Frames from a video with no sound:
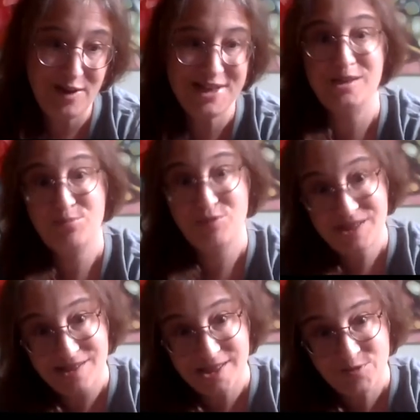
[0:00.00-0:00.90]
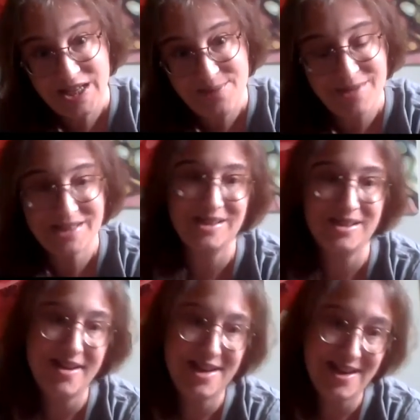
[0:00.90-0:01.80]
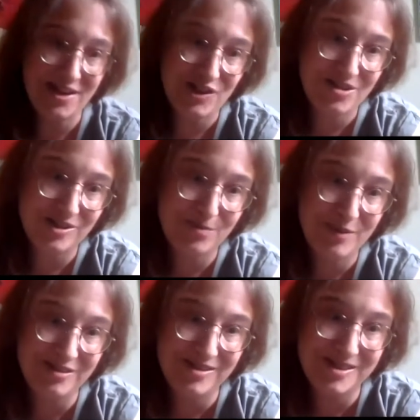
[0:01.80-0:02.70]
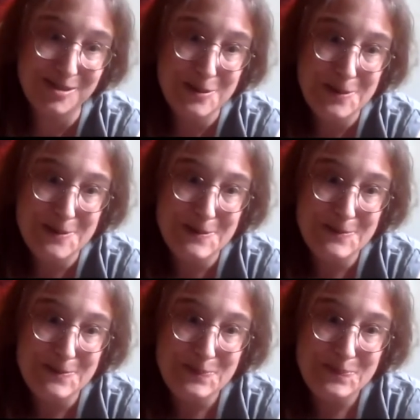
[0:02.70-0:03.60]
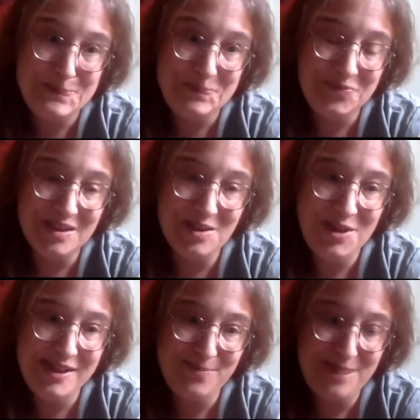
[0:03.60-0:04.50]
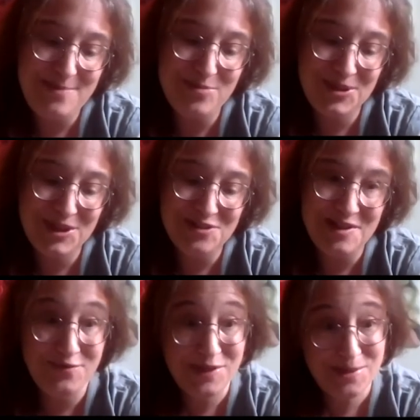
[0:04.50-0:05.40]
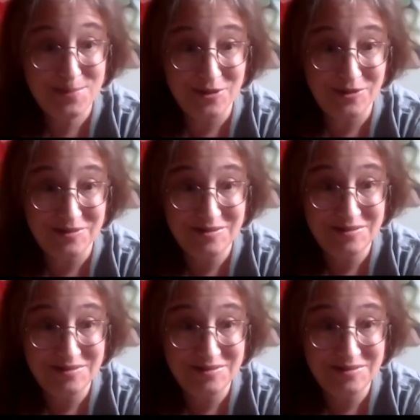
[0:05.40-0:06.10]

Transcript: places, prisons for that matter, psychiatric hospitals. These people that are invisible.